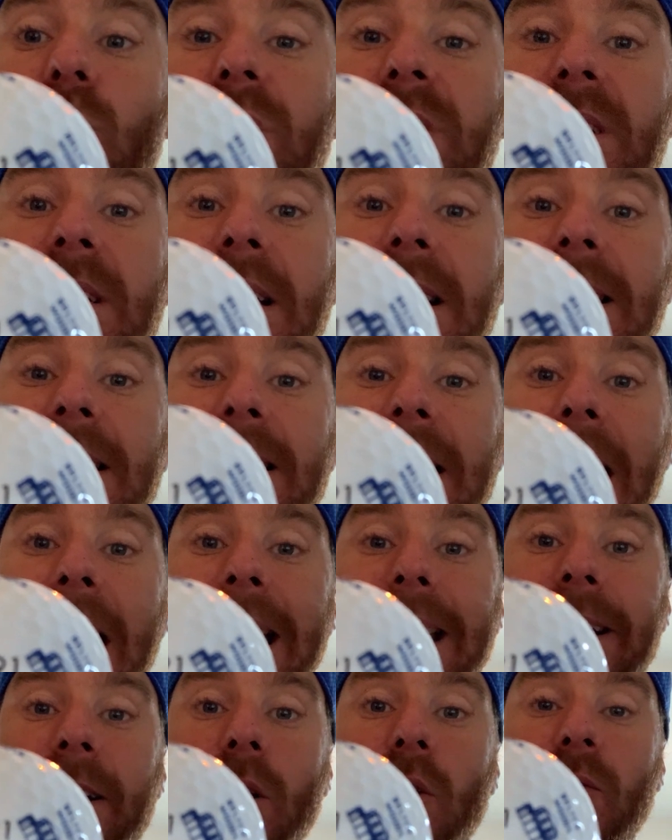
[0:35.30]
Woods is
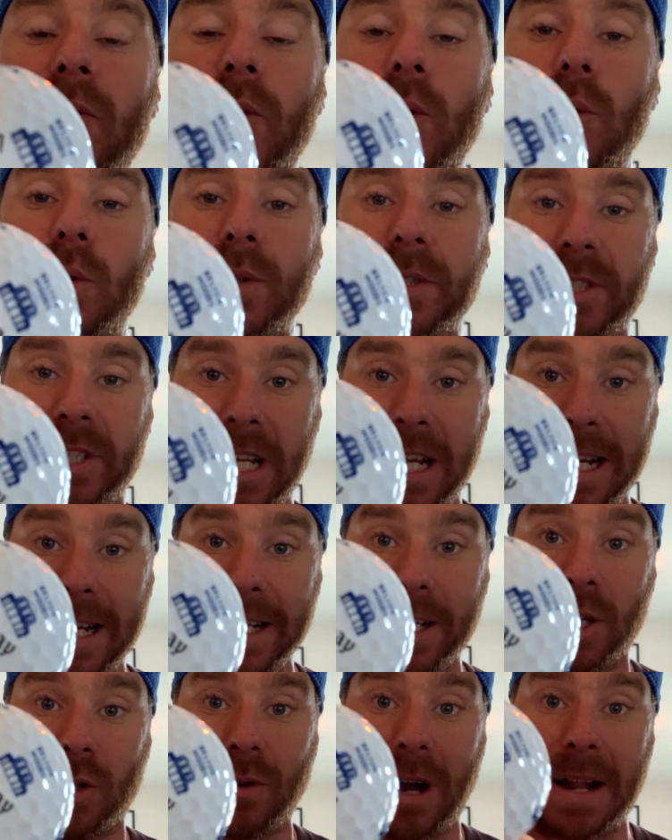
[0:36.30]
a golf course
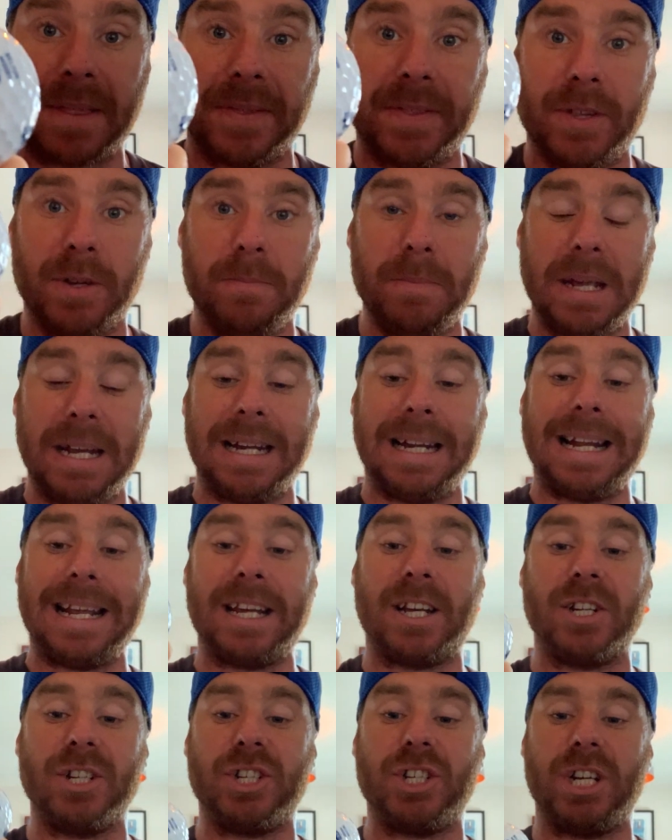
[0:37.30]
in Grantham in
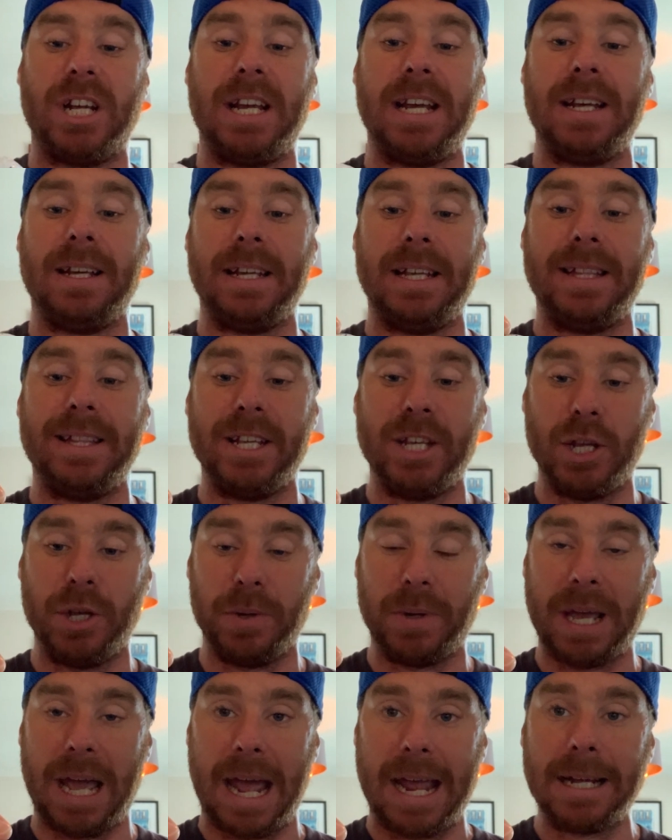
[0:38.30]
Lincolnshire in the
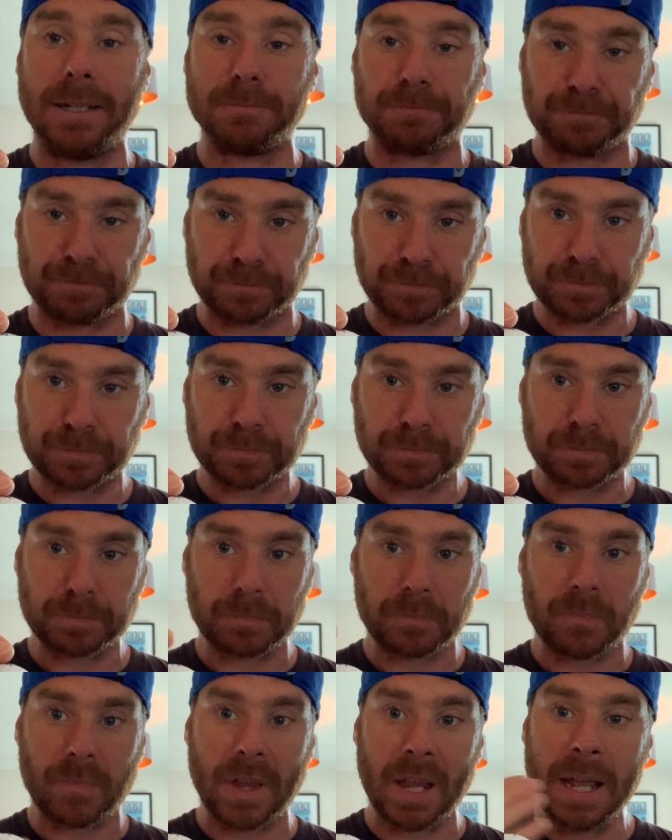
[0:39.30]
UK.
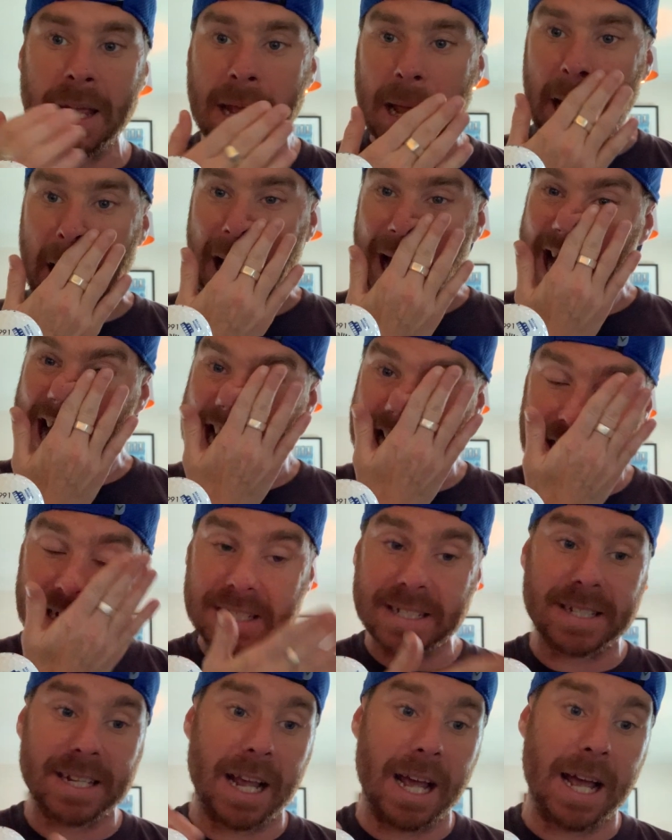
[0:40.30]

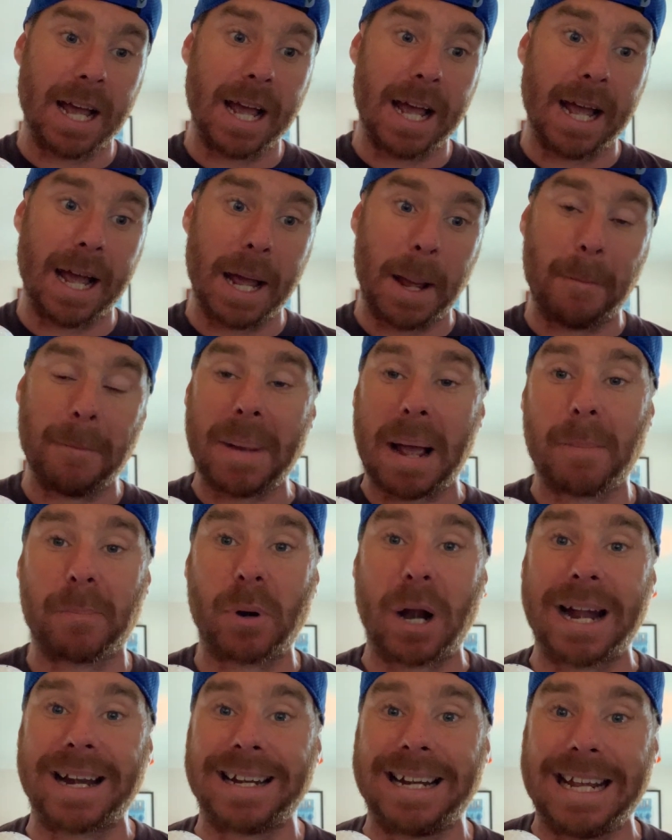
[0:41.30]
And Matt
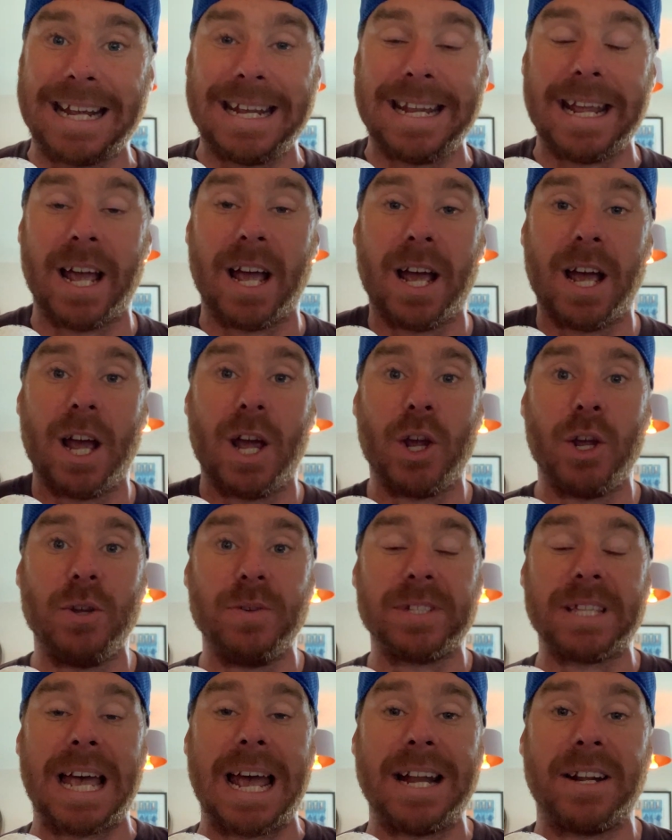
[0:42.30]
Bradley,
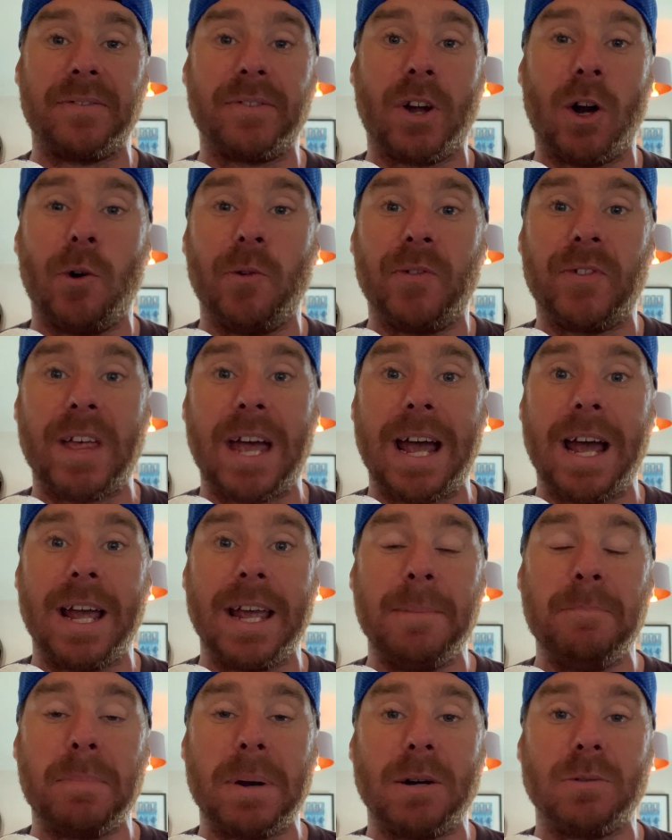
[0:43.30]
who's the head of golf there
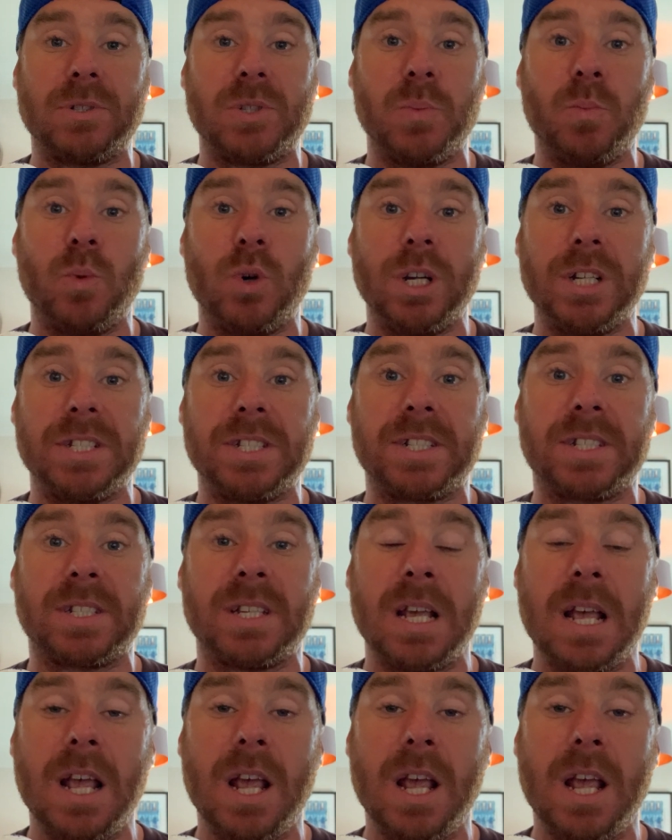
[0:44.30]
in Belton Woods,